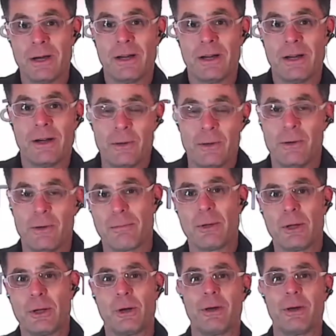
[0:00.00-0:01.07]
who you're
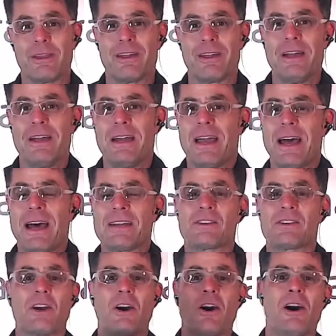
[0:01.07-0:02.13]
familiar with,
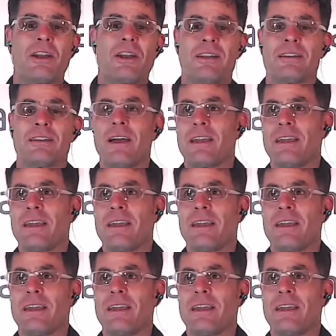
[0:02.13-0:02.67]
hasn't gone and